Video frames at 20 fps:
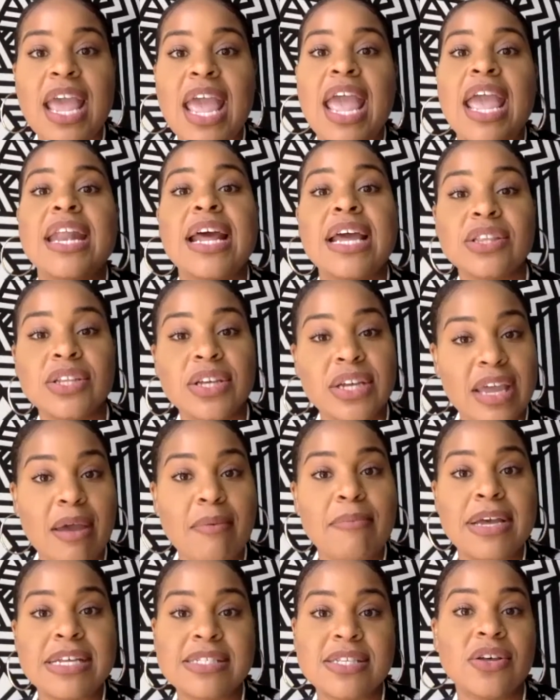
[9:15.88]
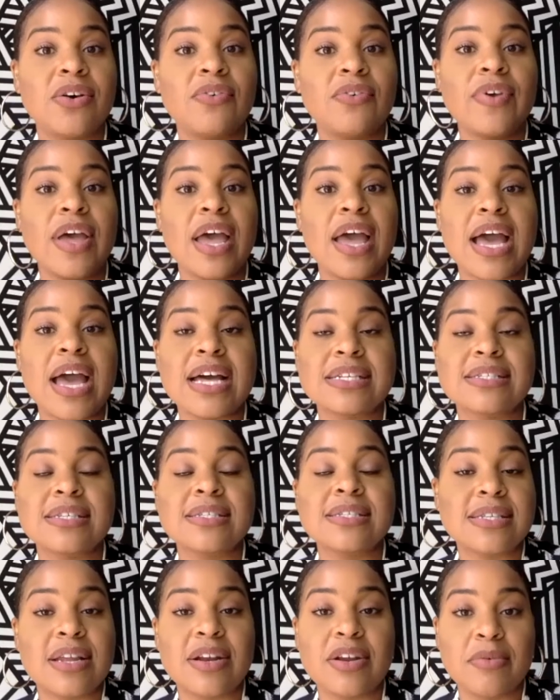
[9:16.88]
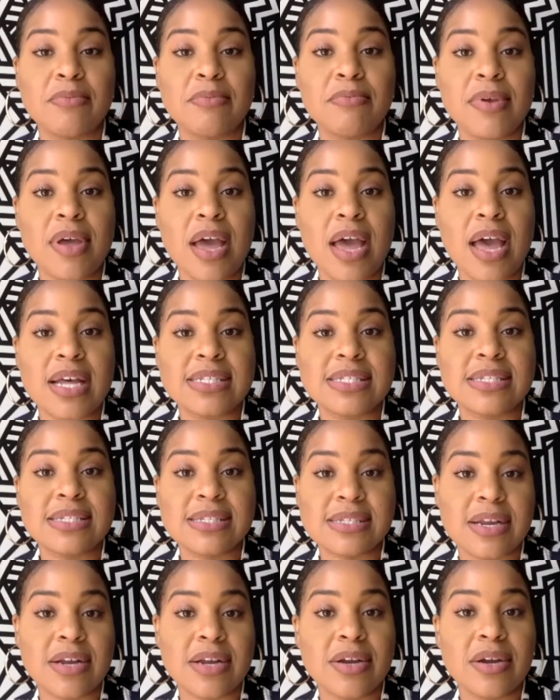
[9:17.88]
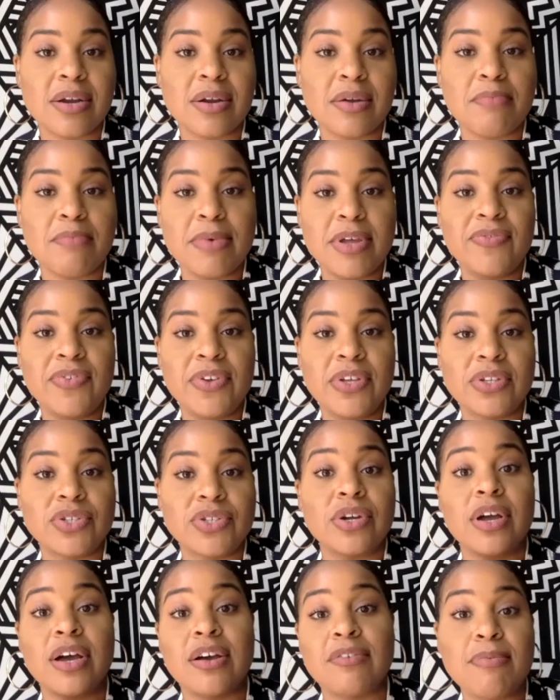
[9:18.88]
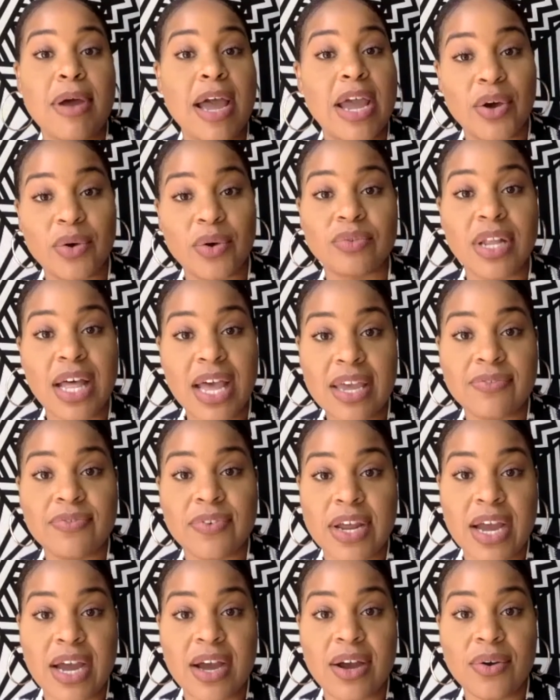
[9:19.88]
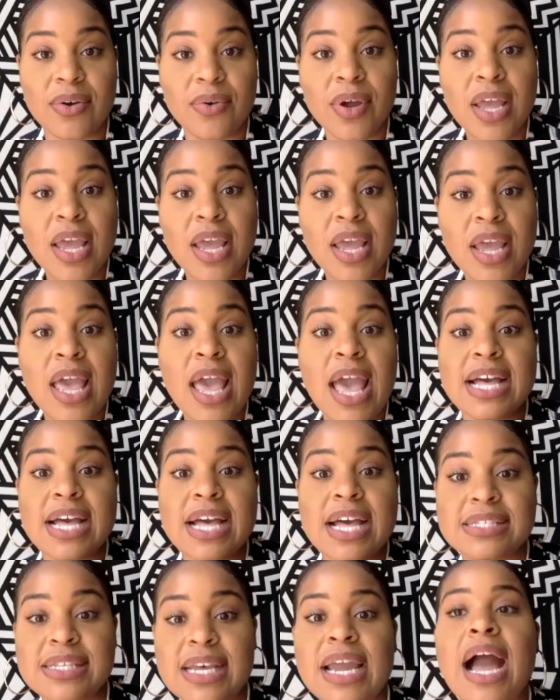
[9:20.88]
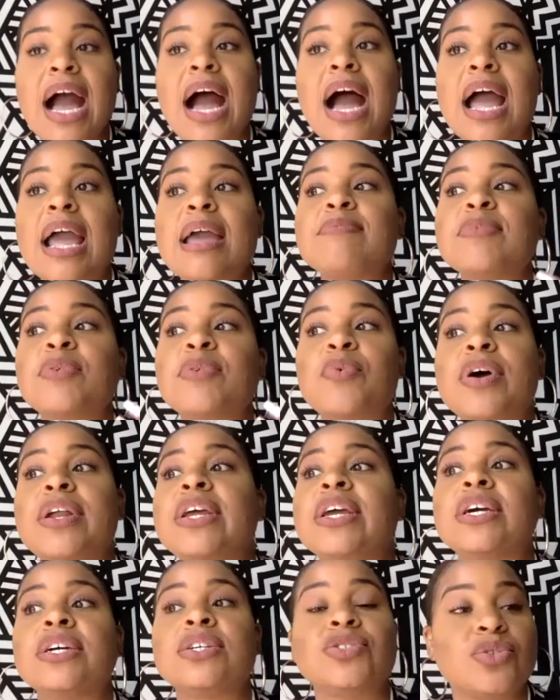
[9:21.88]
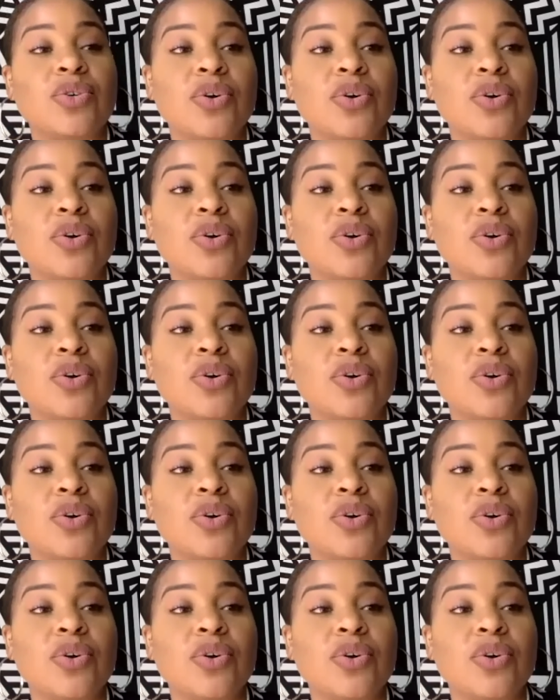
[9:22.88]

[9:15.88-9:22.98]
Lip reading: And I look at myself as the center midfielder of my own life now. It's like I'm the one in control.